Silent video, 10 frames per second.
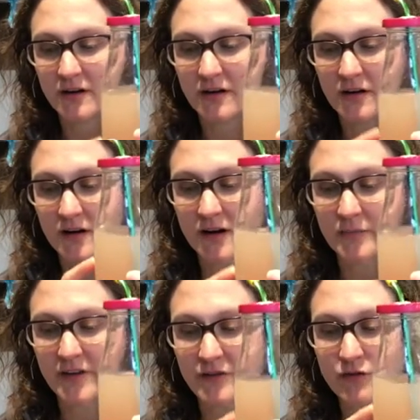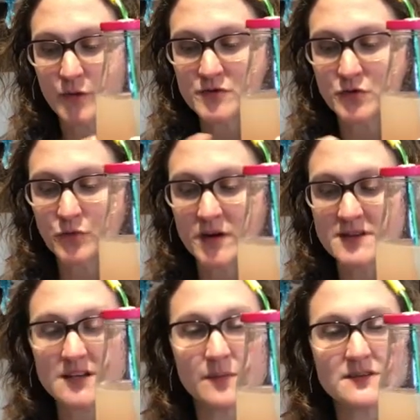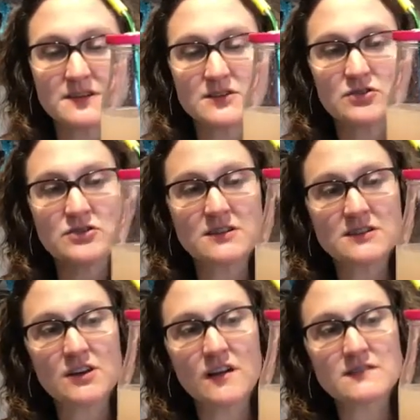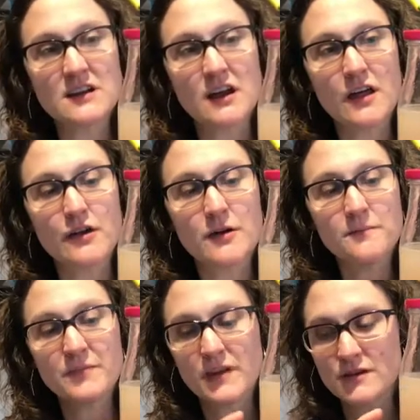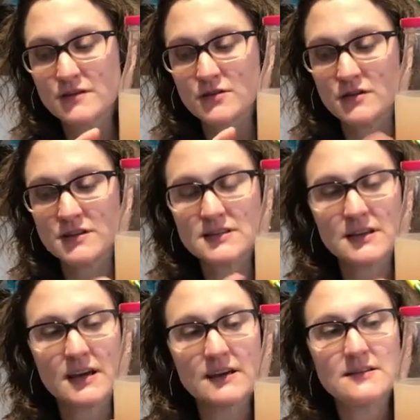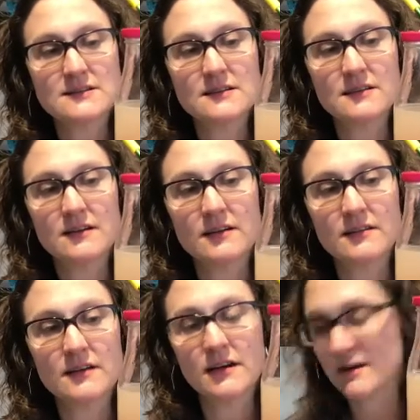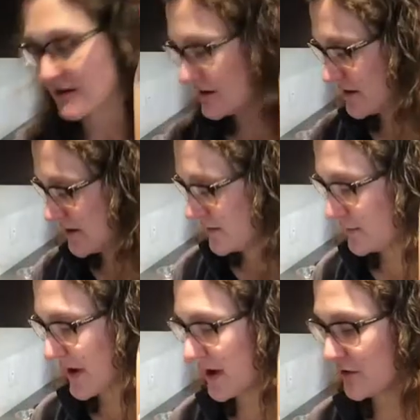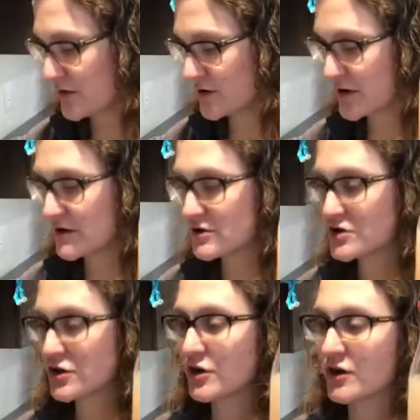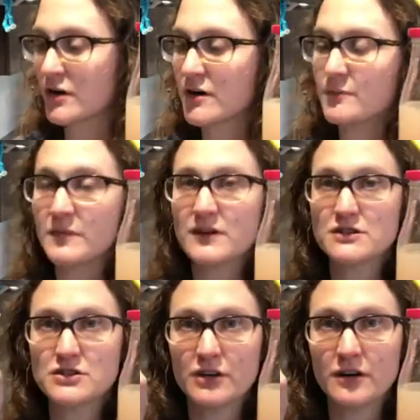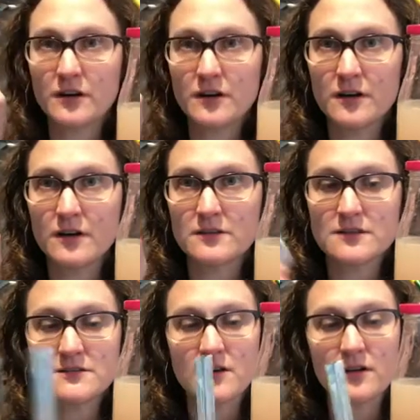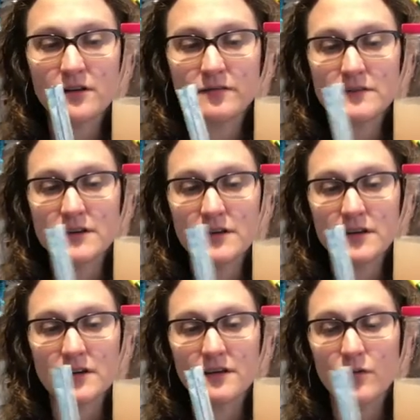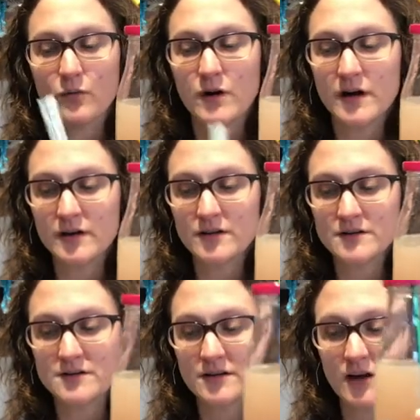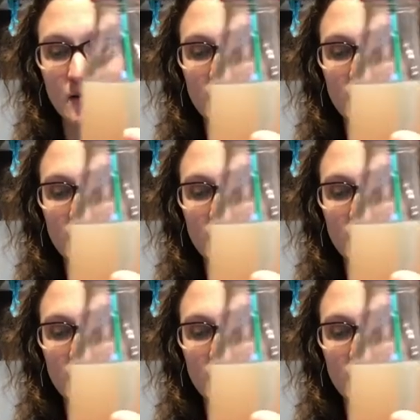that forms when one substance dissolves in another. So in this case, the powdered sugar mixture dissolved in the water, so now we